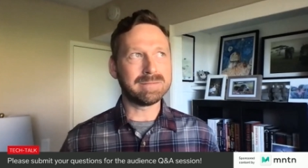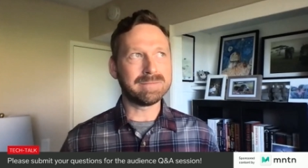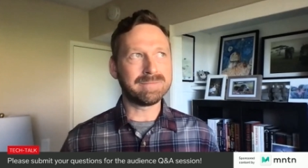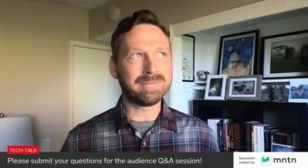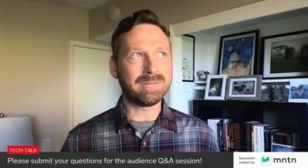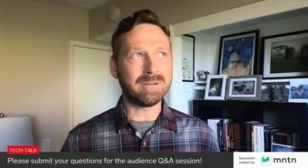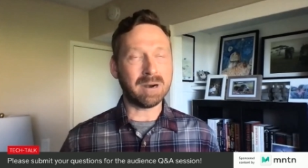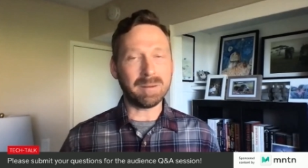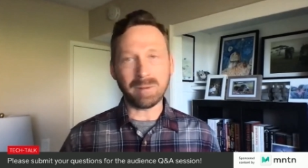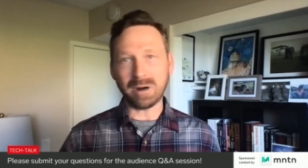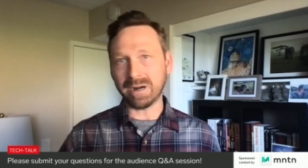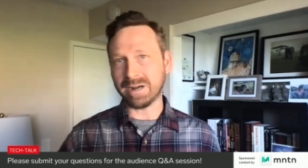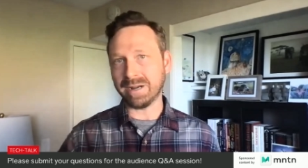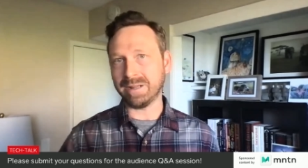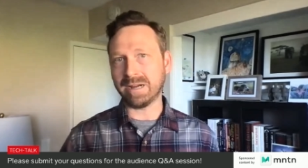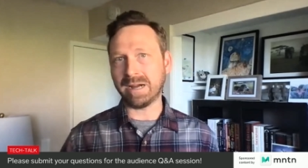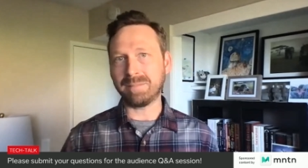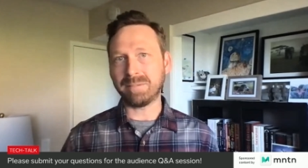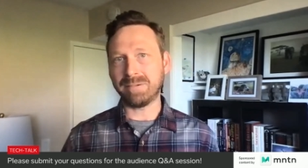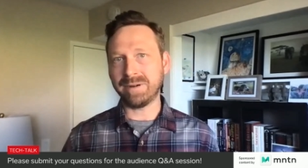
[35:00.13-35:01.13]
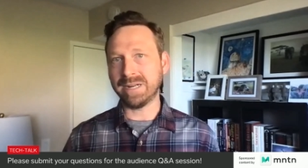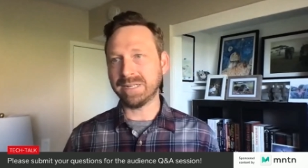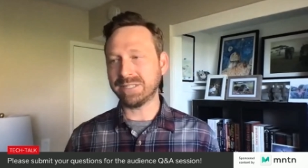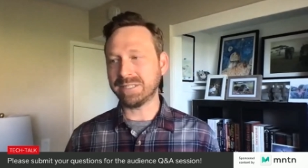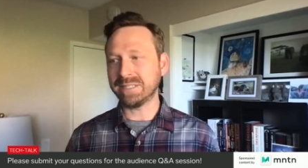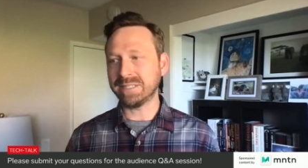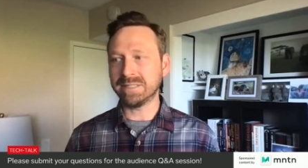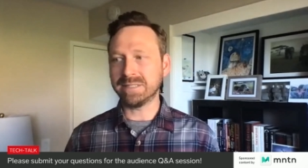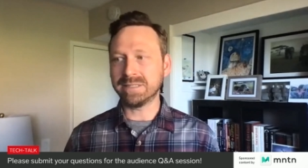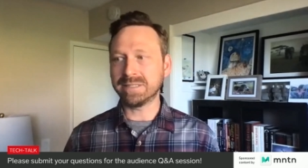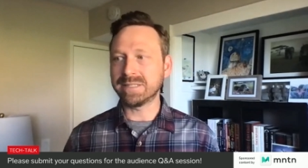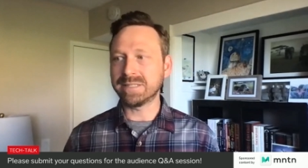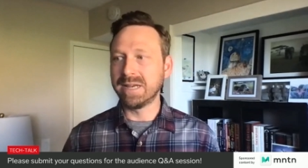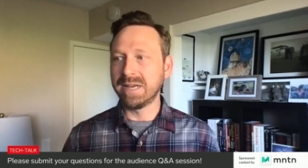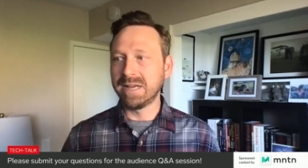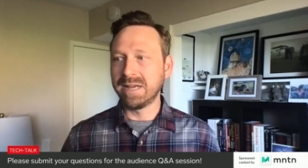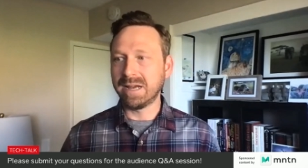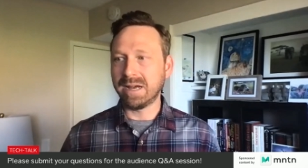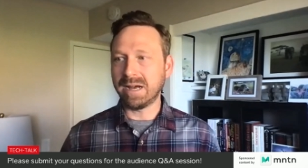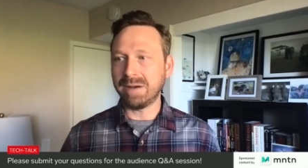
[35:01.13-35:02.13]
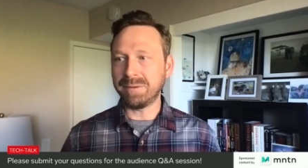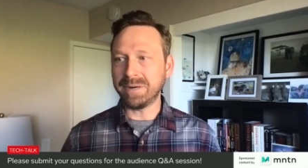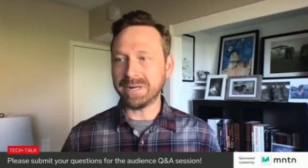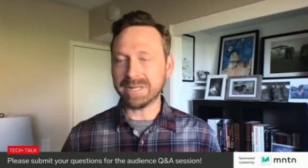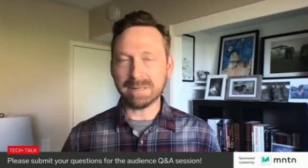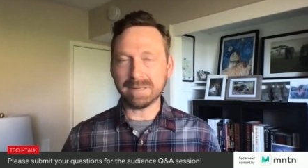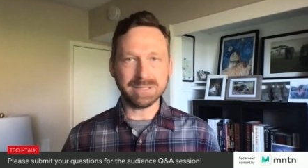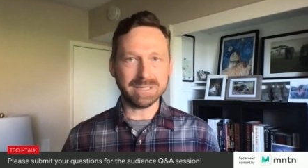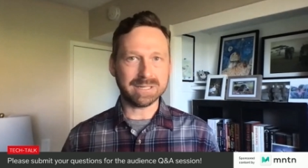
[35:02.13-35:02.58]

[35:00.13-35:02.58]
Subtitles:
for our marketing operations, when it comes to